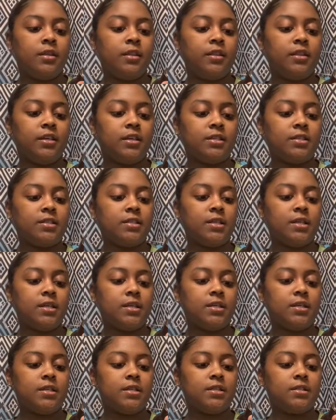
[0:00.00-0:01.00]
This
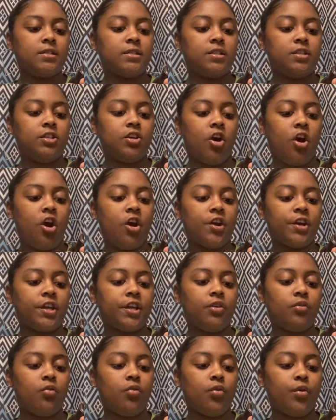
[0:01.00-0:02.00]
is the
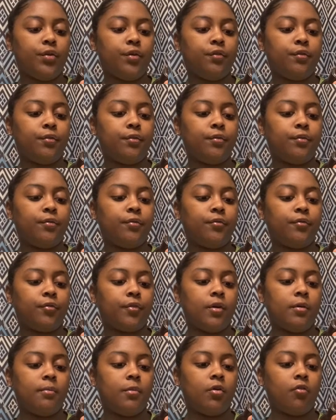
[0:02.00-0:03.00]
Argan Oil
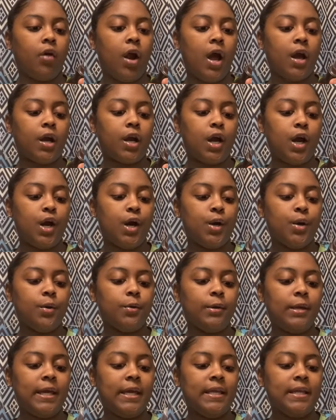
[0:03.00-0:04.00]
from Morocco.
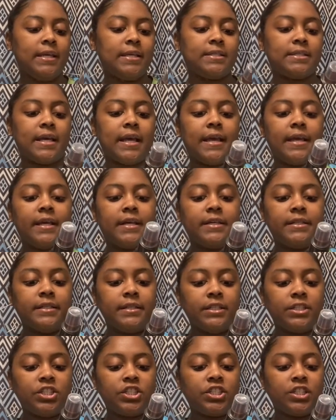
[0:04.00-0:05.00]
It is a
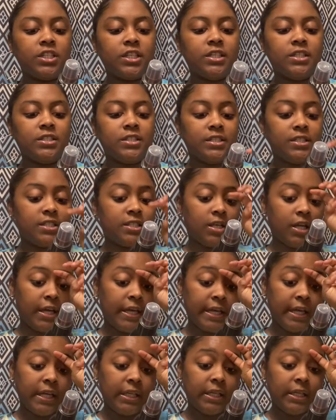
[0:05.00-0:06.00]
condition and a
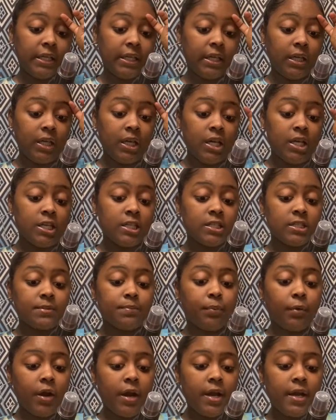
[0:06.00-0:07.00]
detangling
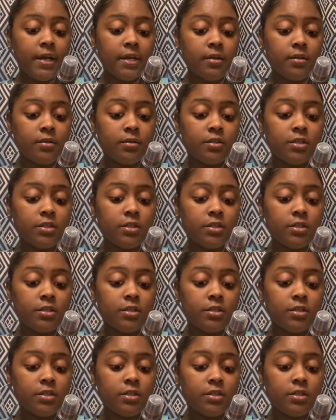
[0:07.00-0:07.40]
spray.